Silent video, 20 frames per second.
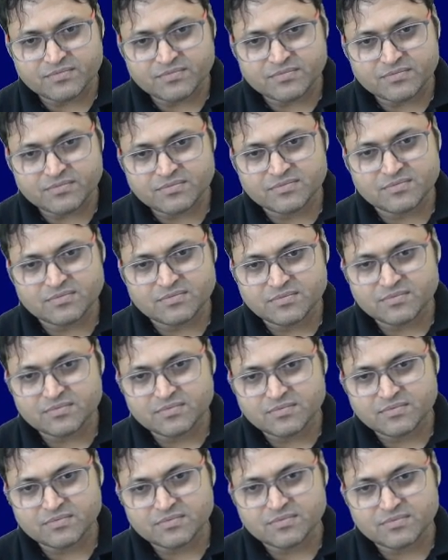
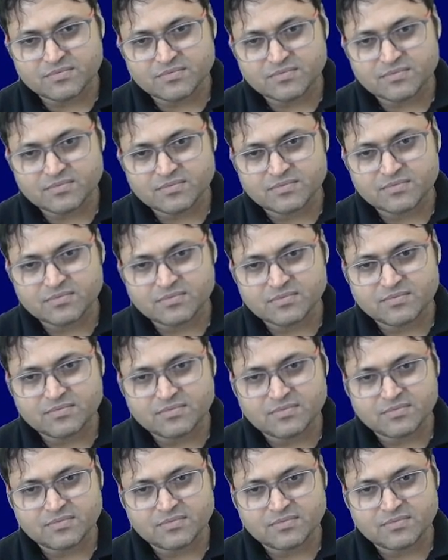[no speech]